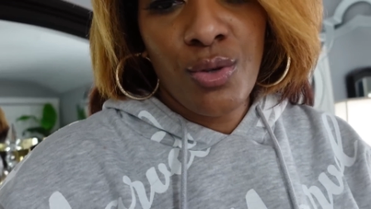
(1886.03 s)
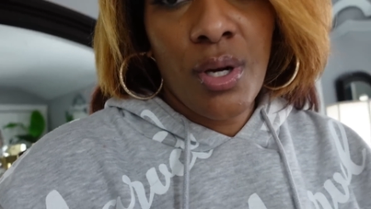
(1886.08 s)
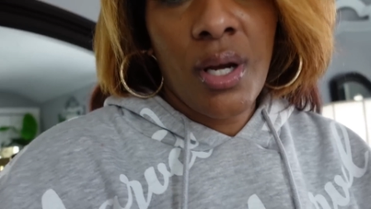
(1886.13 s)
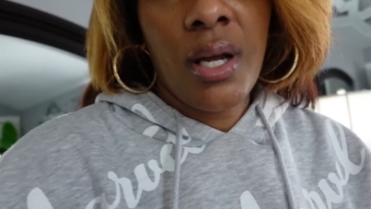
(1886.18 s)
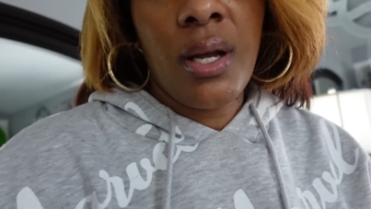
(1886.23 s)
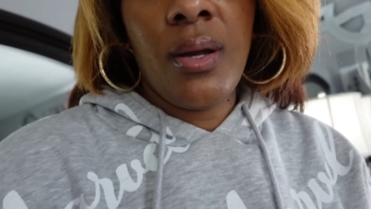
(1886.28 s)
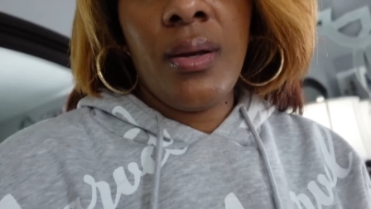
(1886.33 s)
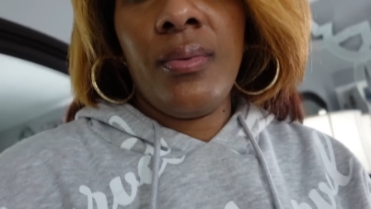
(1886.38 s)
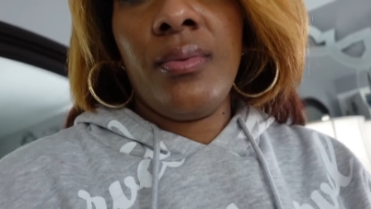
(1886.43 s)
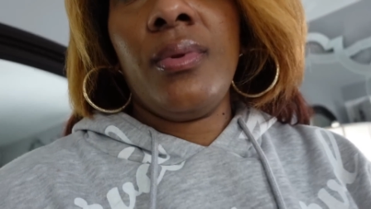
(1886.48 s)

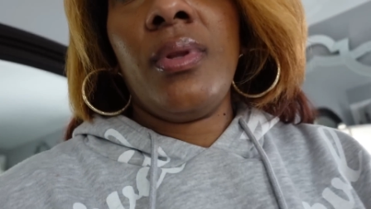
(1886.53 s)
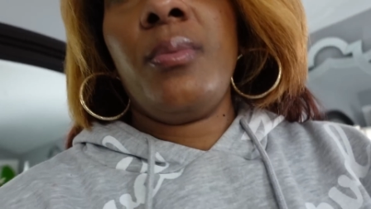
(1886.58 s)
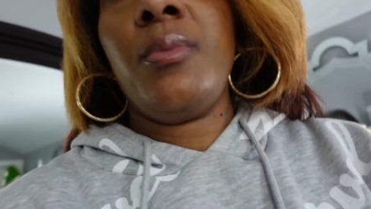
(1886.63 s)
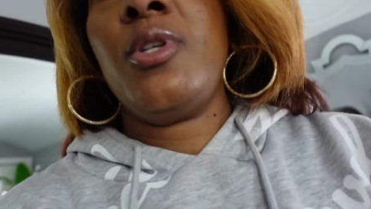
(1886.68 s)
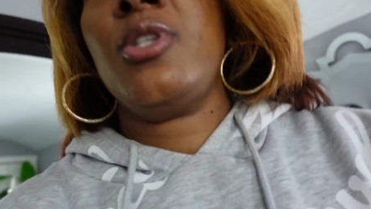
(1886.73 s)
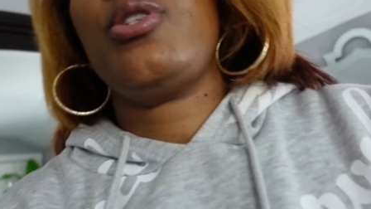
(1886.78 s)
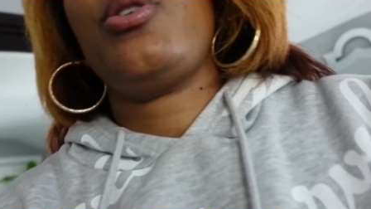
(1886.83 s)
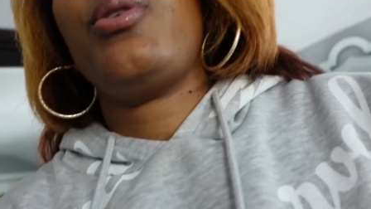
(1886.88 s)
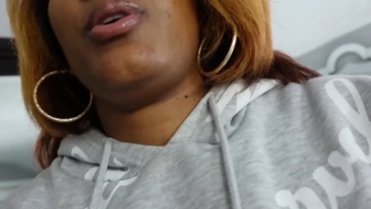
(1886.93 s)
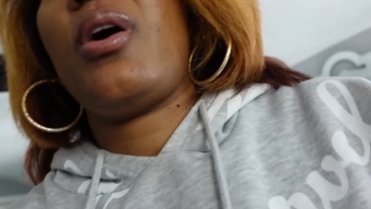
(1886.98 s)
tray let
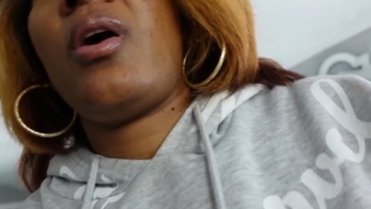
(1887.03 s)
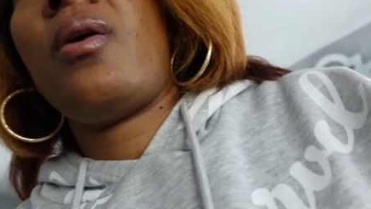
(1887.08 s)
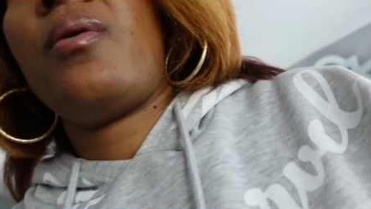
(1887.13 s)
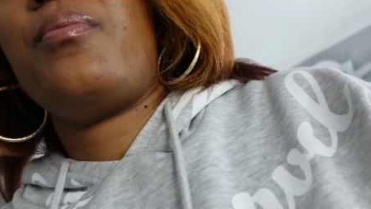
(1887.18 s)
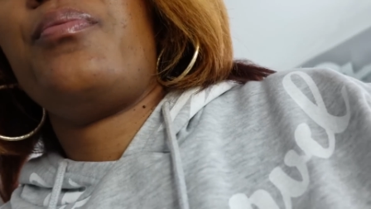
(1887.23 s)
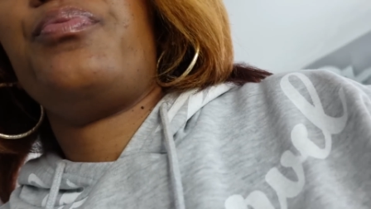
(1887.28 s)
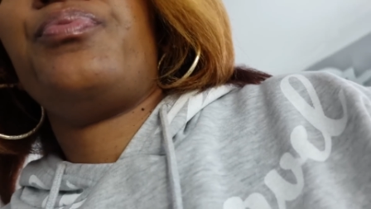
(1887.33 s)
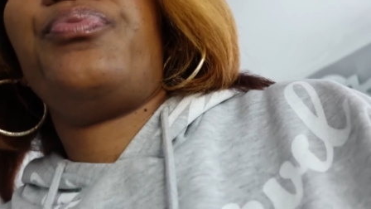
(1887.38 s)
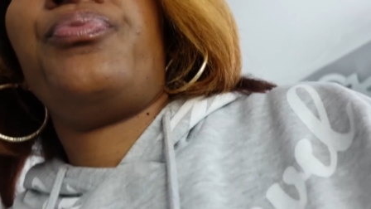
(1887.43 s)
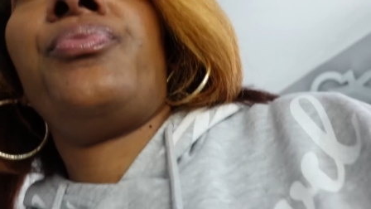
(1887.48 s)
me show y'all